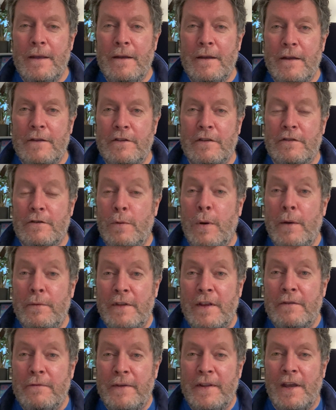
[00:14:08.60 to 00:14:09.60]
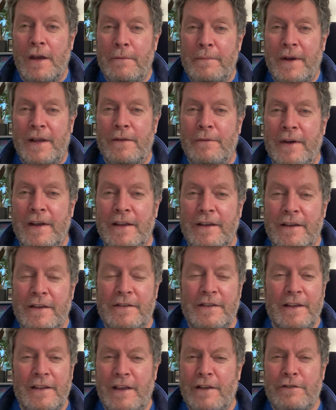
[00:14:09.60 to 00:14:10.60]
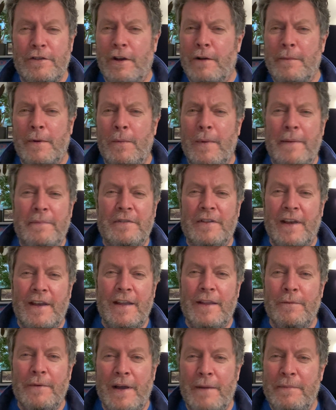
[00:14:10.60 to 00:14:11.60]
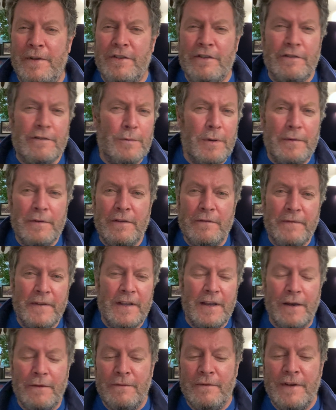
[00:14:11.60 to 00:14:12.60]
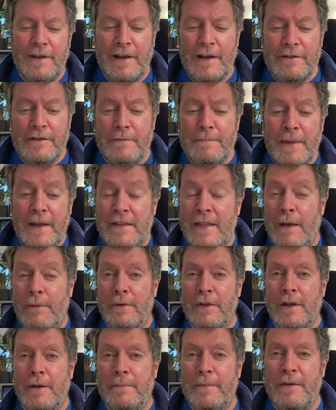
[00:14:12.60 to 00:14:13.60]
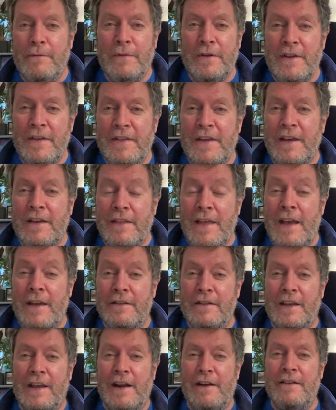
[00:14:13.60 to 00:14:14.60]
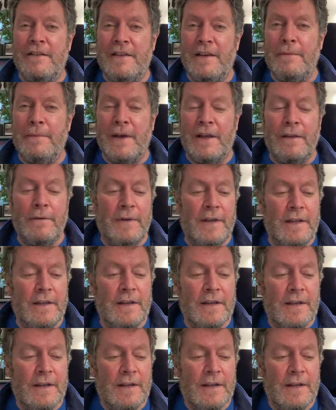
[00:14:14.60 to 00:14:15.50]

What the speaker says: Just quote this video, by the way, because that's not on my website anywhere, but just quote this video. I just made that one up. What do you think of that as a guarantee, by the way?